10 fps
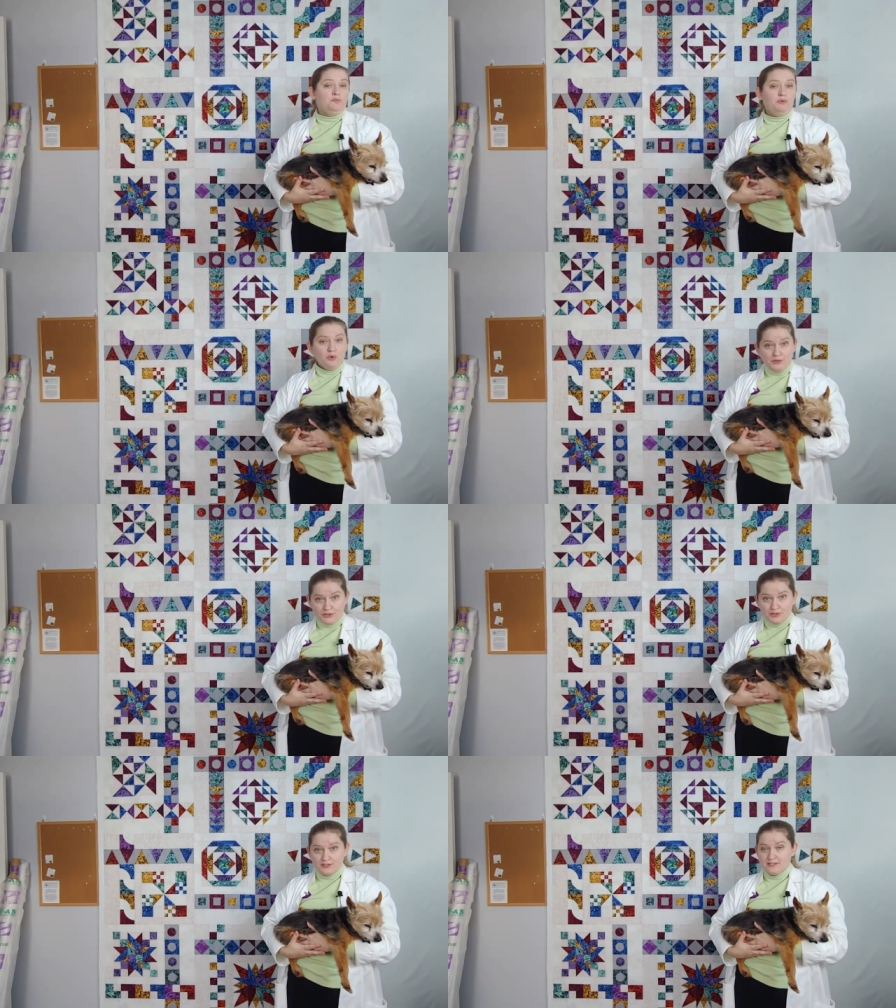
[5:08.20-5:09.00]

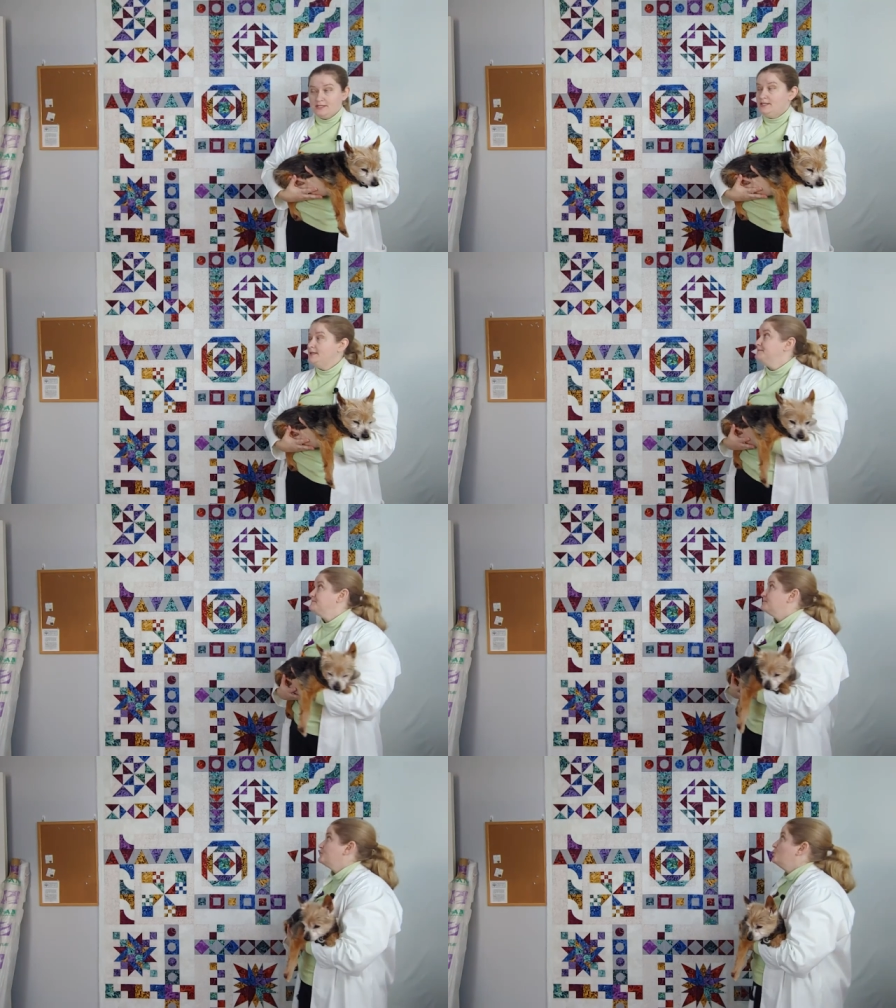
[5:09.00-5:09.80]
borders.
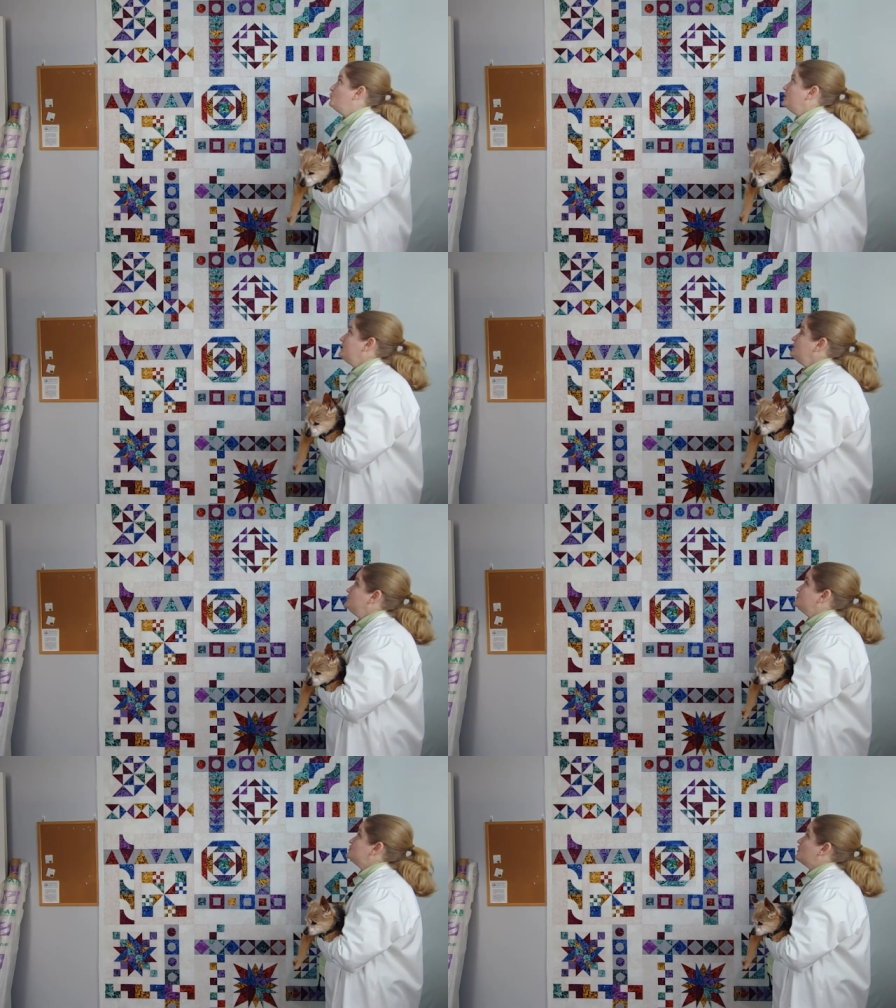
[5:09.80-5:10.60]
When you
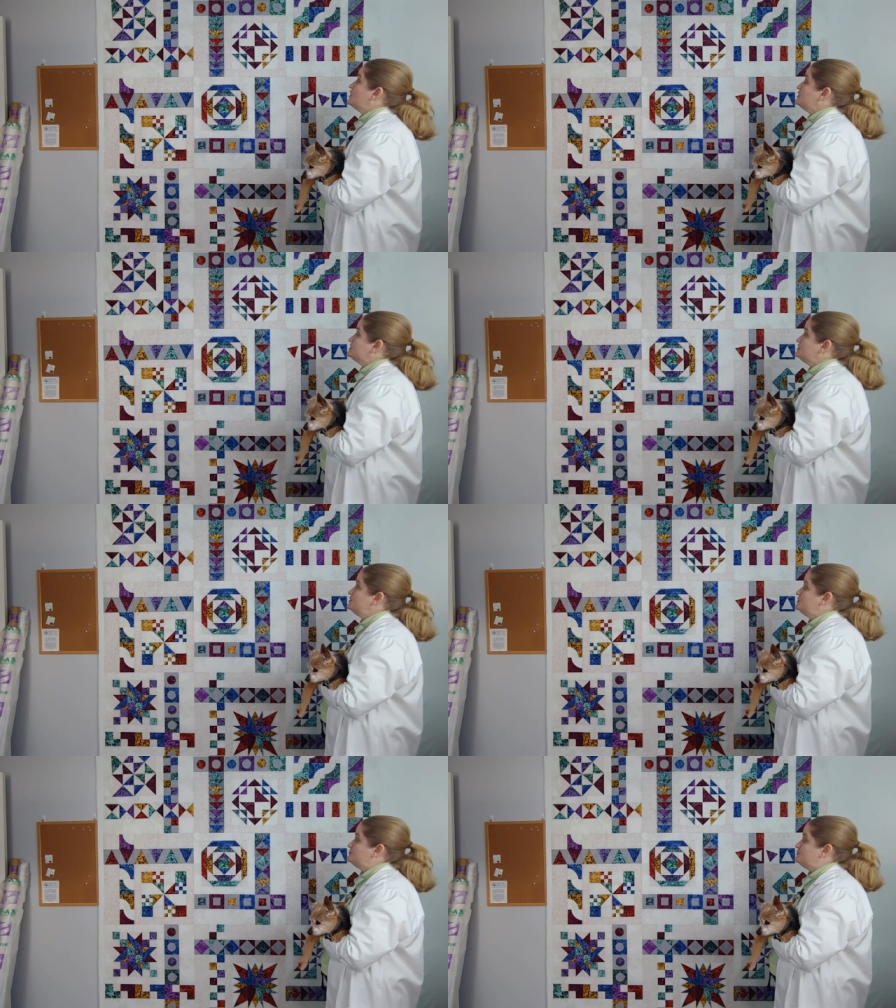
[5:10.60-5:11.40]
start
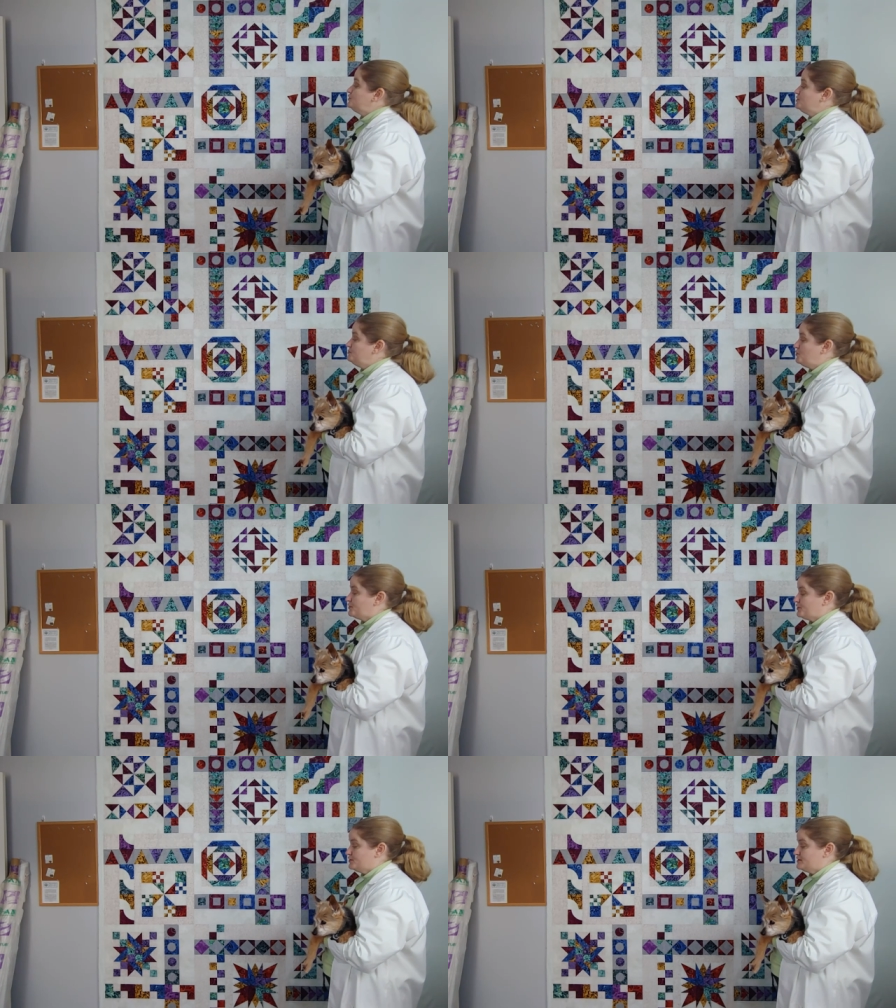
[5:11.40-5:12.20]
to do the
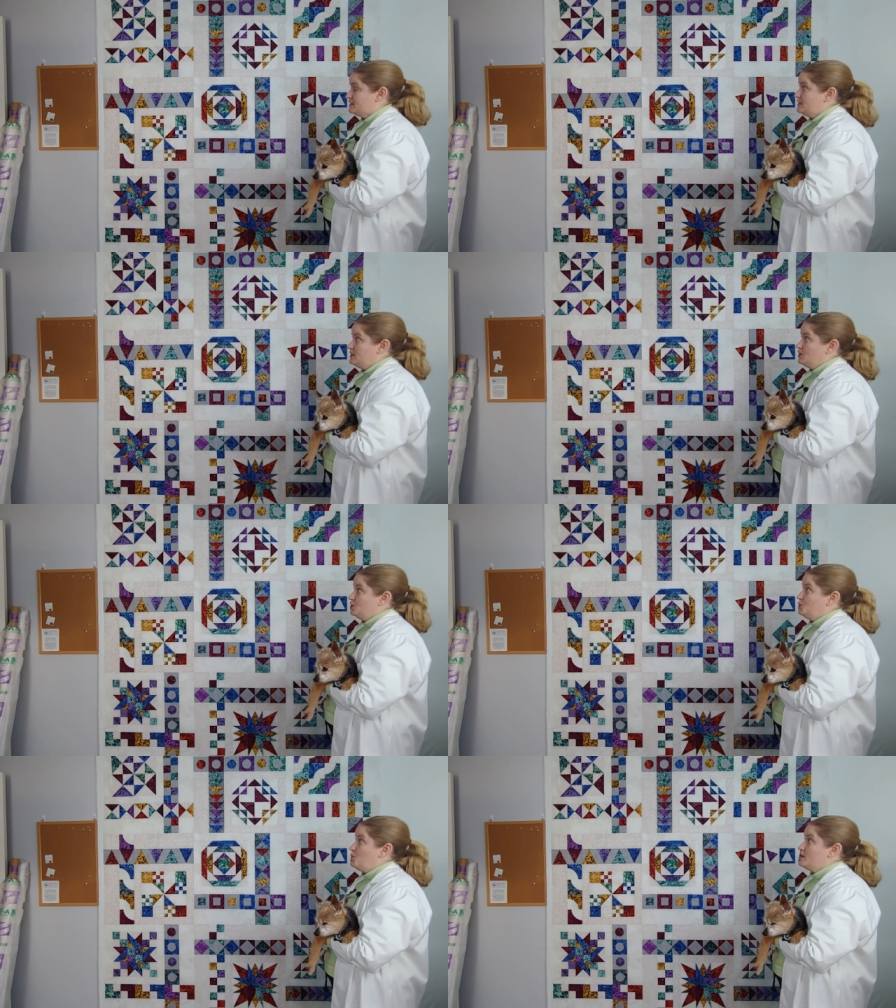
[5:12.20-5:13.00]
borders,
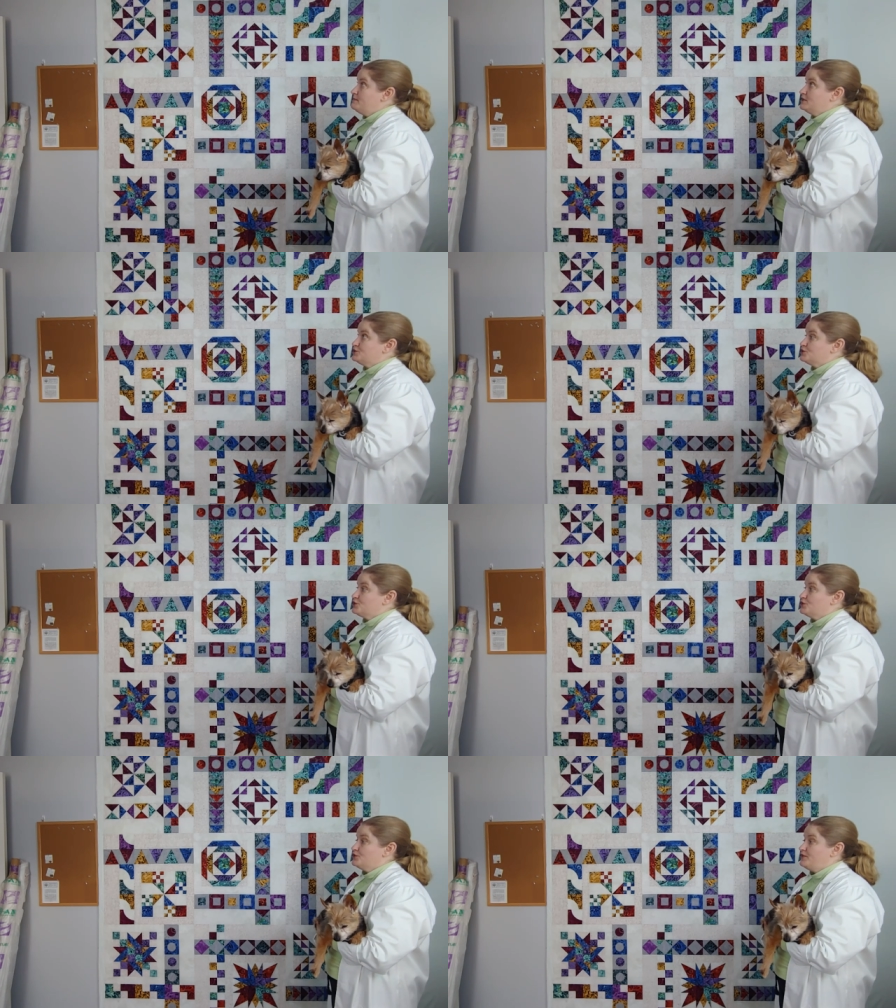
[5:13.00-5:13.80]
you want to make
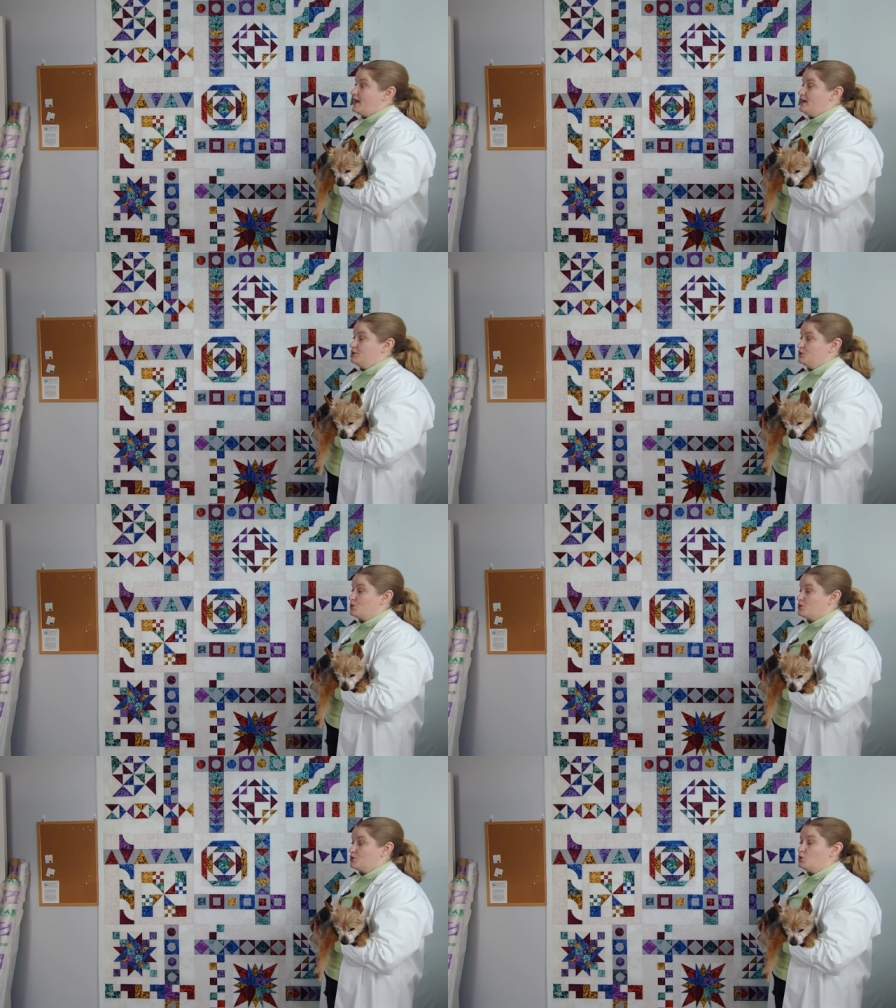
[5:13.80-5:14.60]
sure that
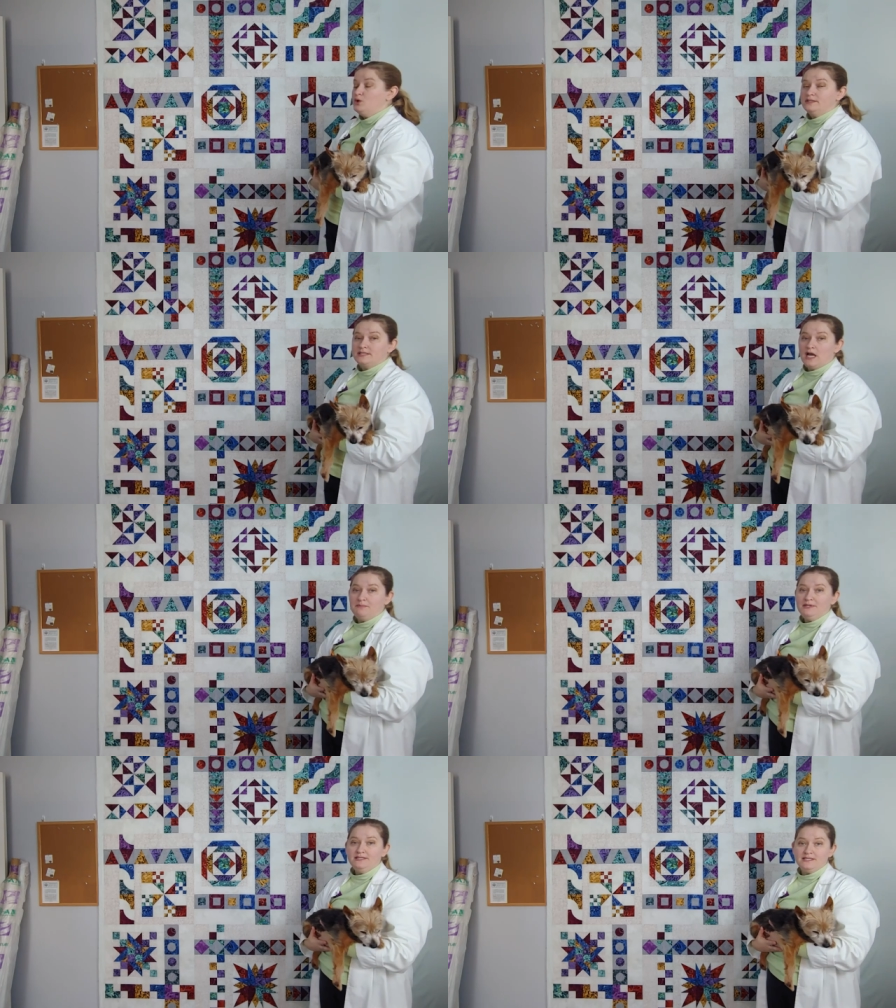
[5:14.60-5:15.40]
your quilt
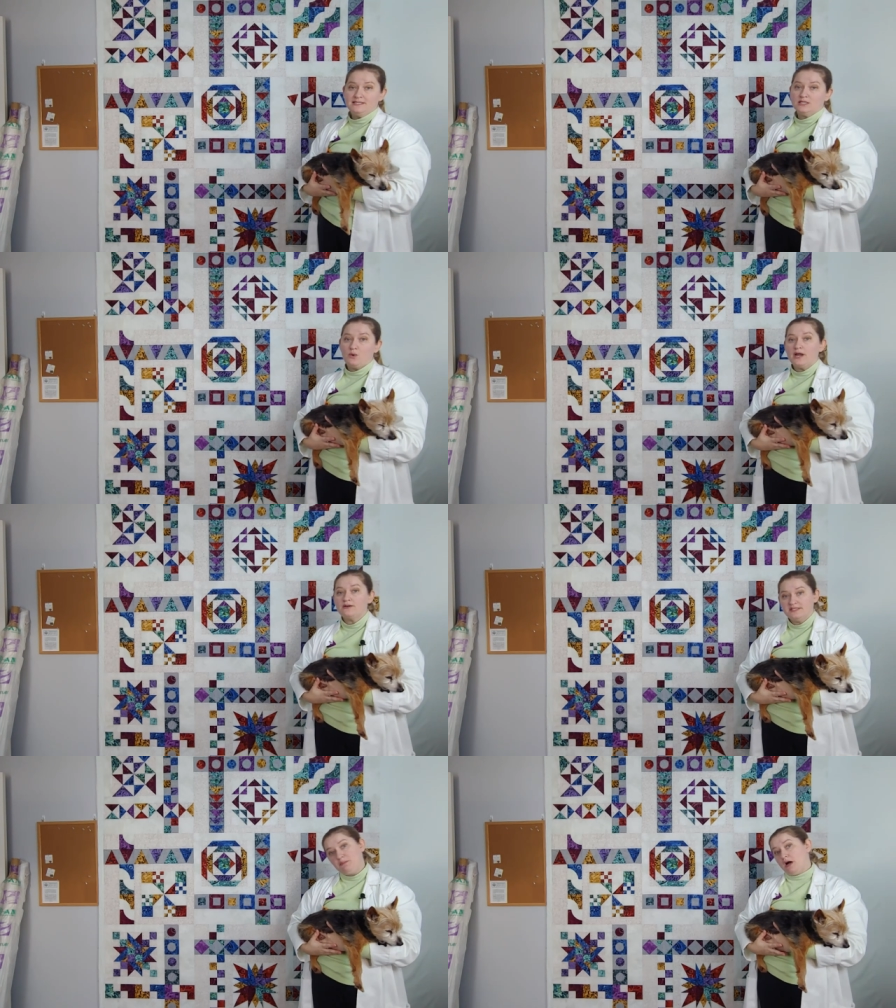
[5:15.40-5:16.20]
top is as square
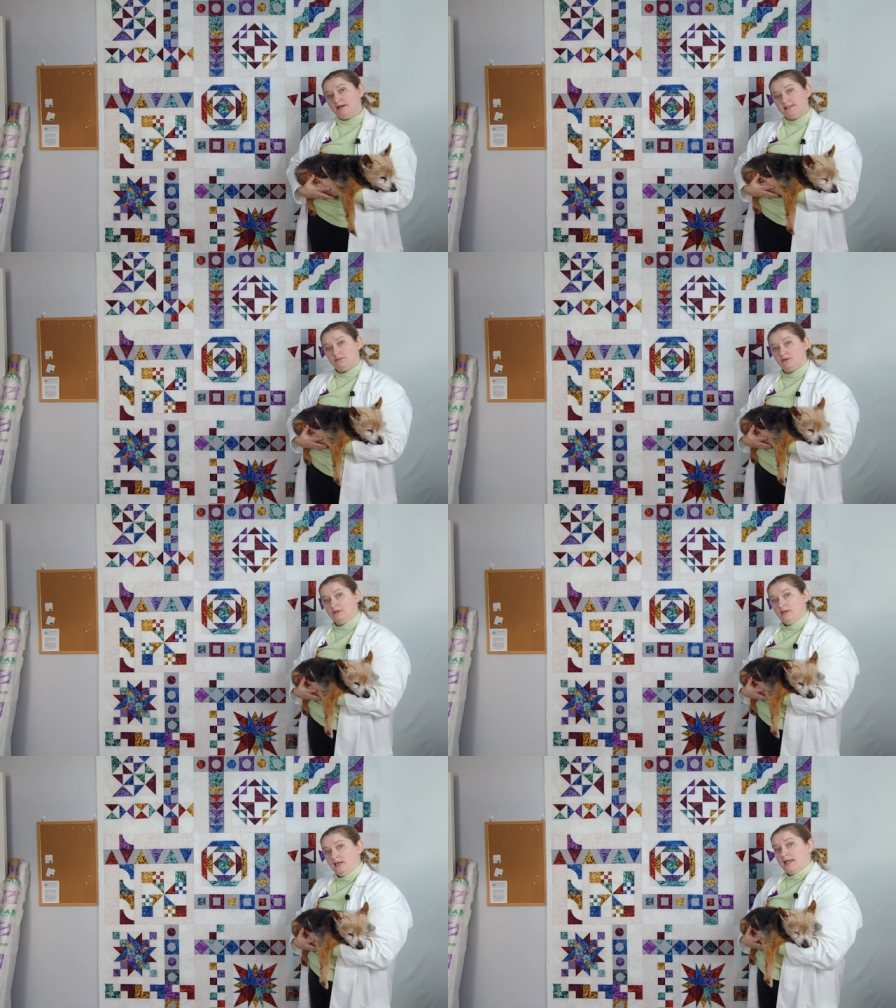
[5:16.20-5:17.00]
as possible.